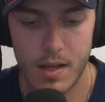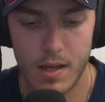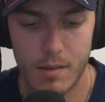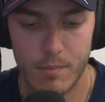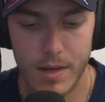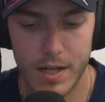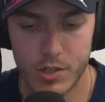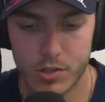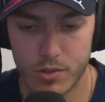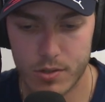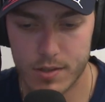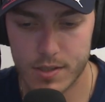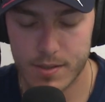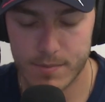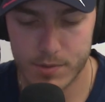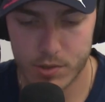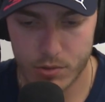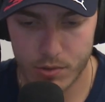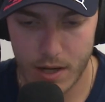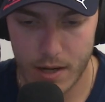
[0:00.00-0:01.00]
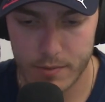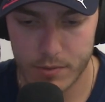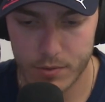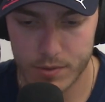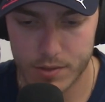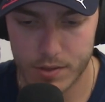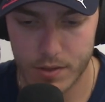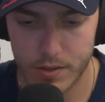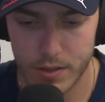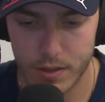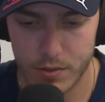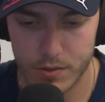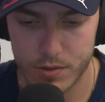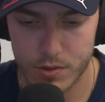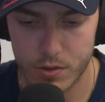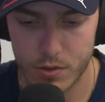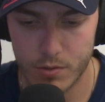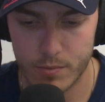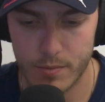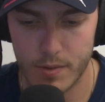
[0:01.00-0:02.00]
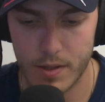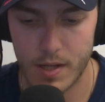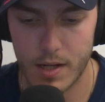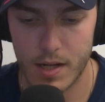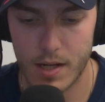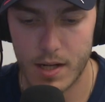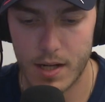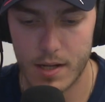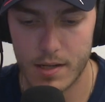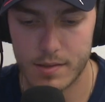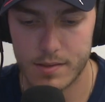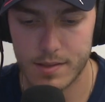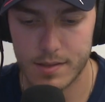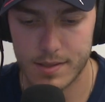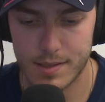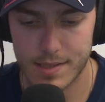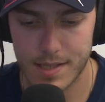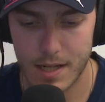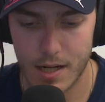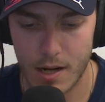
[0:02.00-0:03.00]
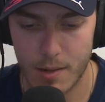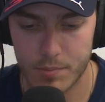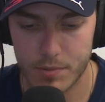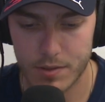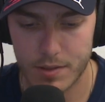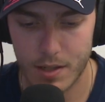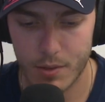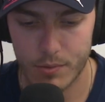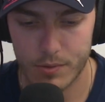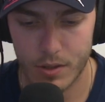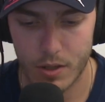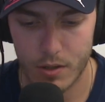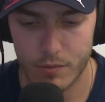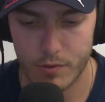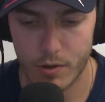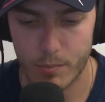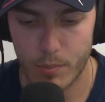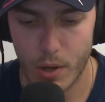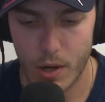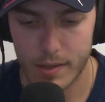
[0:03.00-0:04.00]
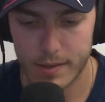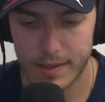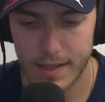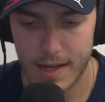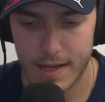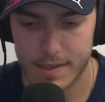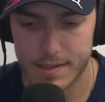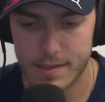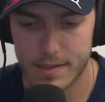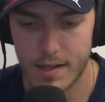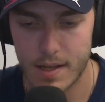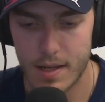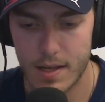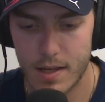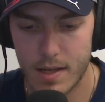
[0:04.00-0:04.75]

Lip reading: Make sure you subscribe to us on YouTube to stay up to date with all of our podcasts.